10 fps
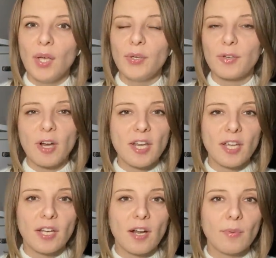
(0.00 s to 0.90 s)

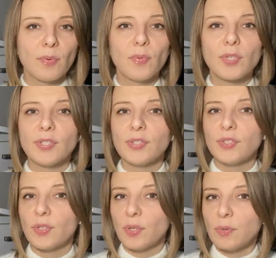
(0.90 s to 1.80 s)
Ukrainian armed forces,
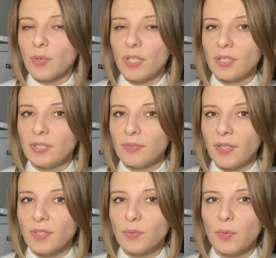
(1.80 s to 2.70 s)
territorial
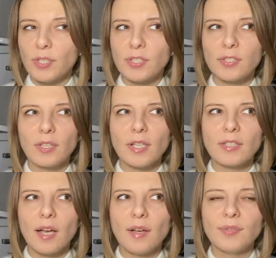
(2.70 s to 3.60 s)
defense forces, lots
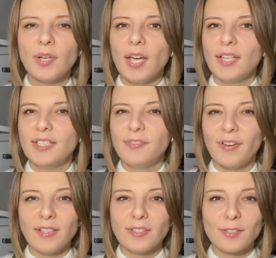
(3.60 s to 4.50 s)
of
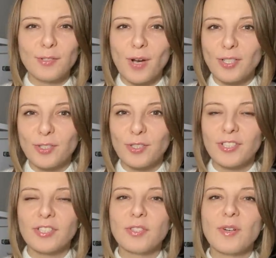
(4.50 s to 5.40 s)
defense structures
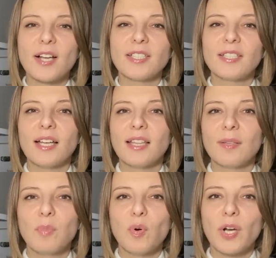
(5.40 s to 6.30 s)
constructed on
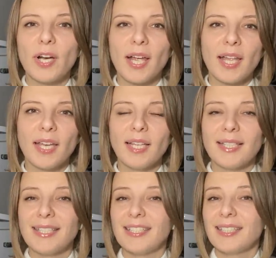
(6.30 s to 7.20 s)
the border, and
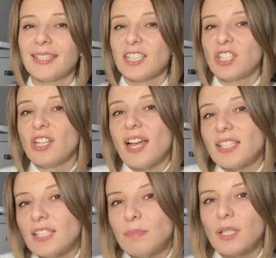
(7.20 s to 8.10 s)
it does not
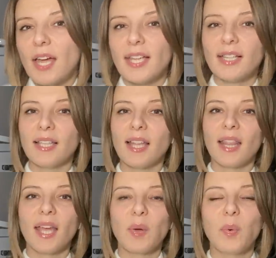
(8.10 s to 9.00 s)
seem likely
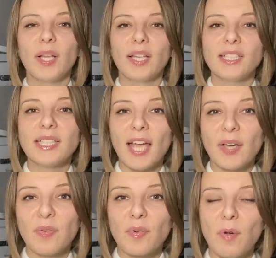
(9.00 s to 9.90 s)
that they will
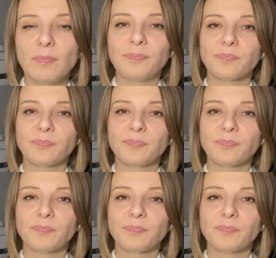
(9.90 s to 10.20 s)
attack from,